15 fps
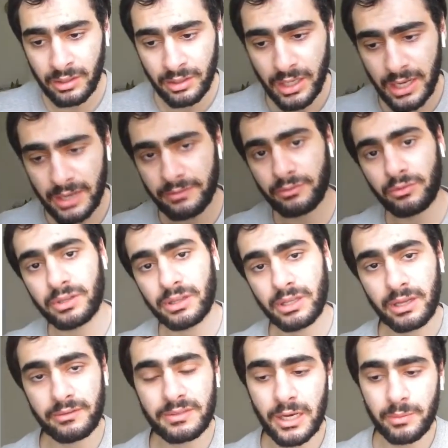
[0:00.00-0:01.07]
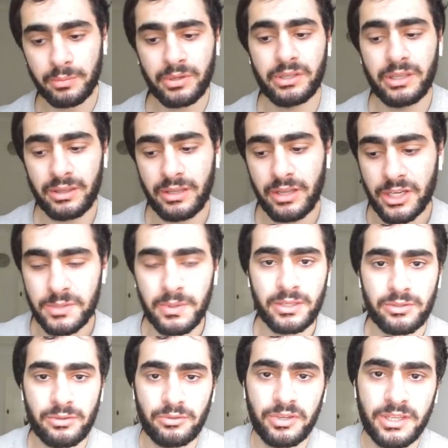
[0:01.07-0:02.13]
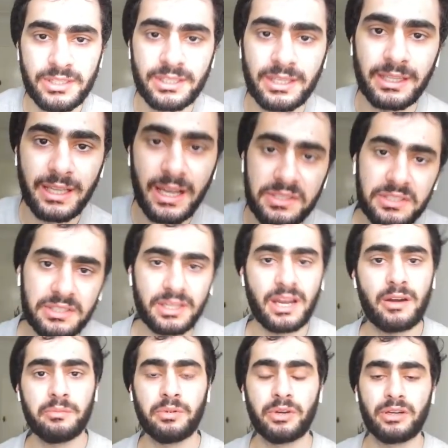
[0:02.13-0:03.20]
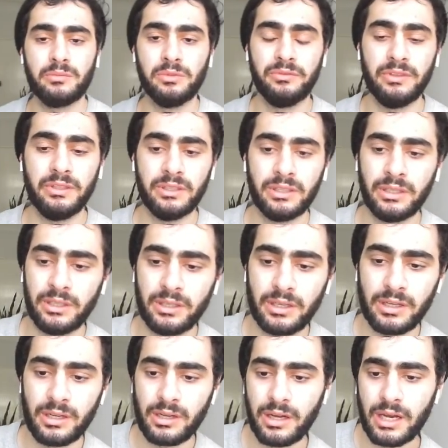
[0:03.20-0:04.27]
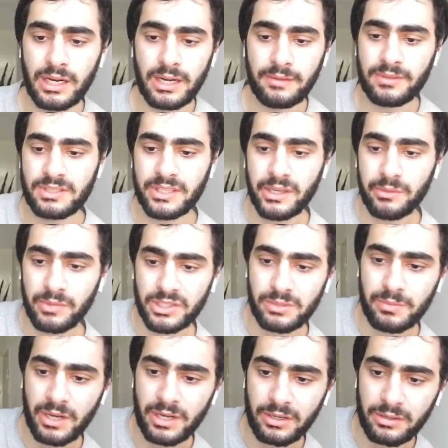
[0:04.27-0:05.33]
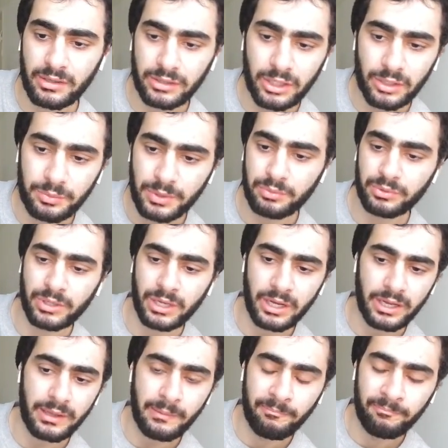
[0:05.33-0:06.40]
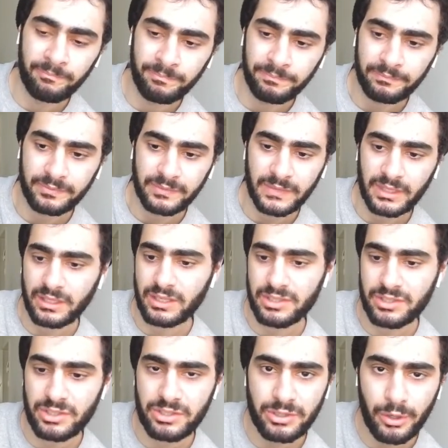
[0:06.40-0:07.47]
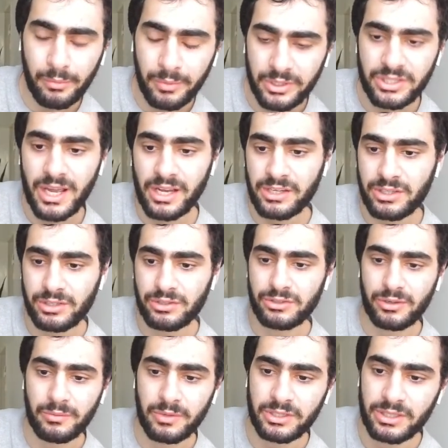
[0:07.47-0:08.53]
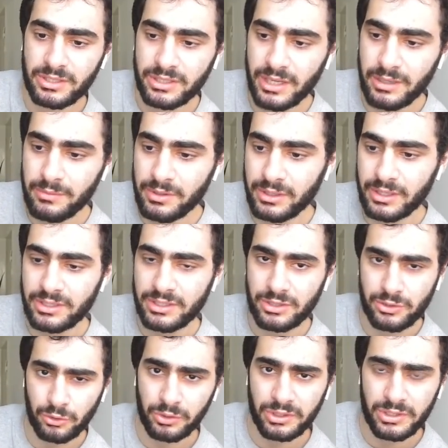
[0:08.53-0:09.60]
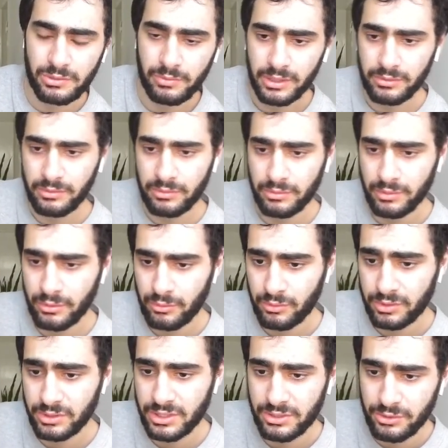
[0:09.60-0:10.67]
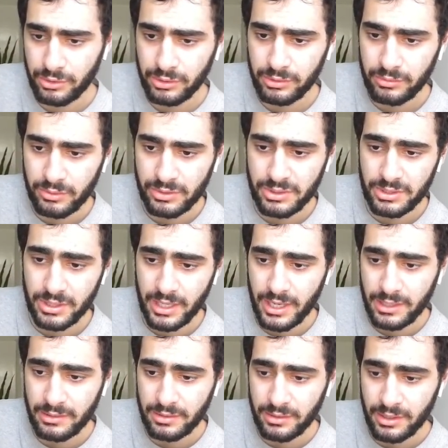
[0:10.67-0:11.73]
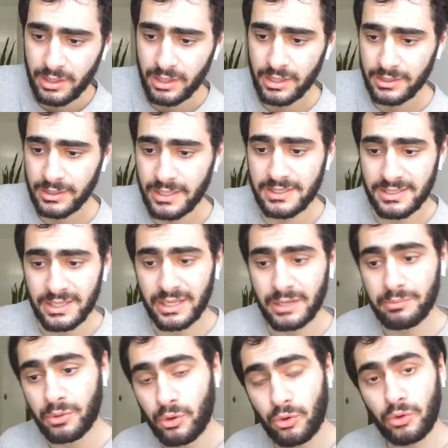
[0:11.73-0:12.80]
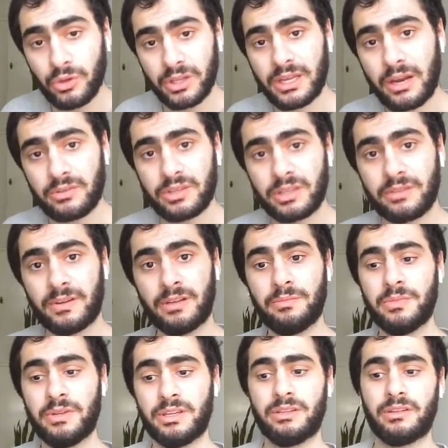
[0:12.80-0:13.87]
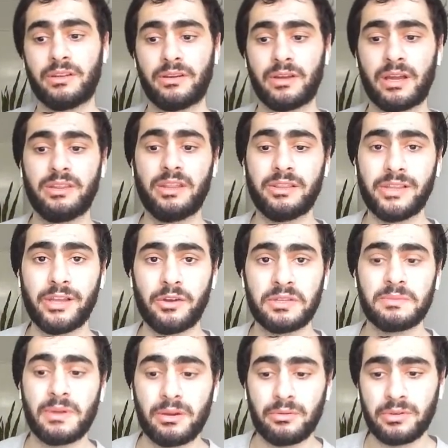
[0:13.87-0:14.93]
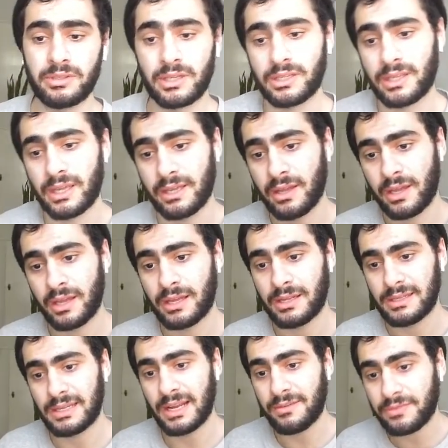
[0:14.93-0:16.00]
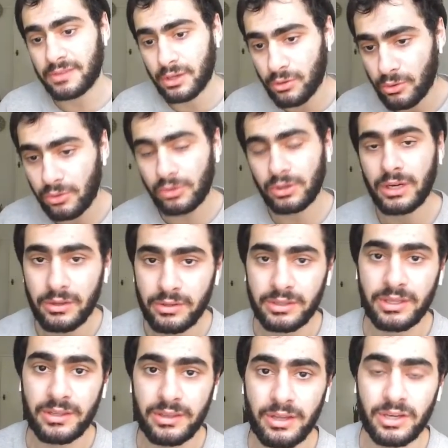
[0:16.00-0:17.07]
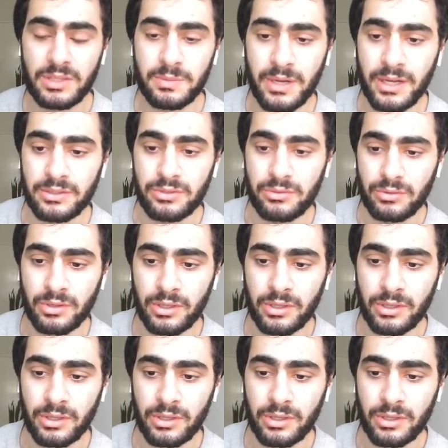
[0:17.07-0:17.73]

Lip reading: Everyone loves Harry Potter Deathly Hallows Part 2. It's the last Harry Potter movie. I don't have to say much about it. A lot of people die. There's just so much action, so much entertainment. It's the shortest one, which is good, because they'd set up all the character development in the Deathly Hallows Part 1, and they left it all out in Deathly Hallows Part 2.